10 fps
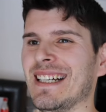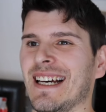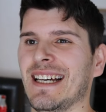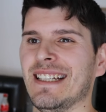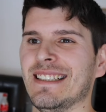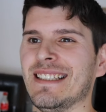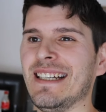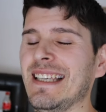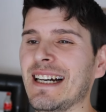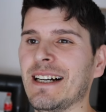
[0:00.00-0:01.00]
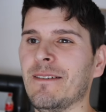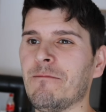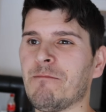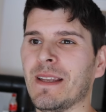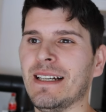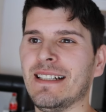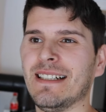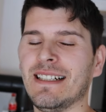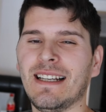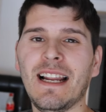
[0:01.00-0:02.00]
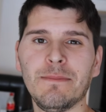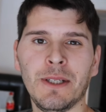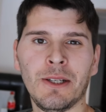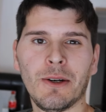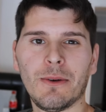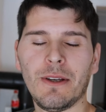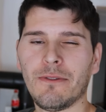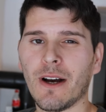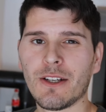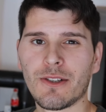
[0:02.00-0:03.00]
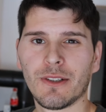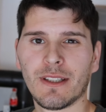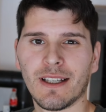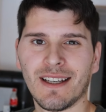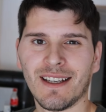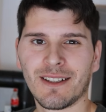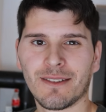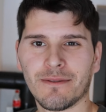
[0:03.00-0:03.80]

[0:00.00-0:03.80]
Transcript: And uh, yeah, uh, let me know if I should uh,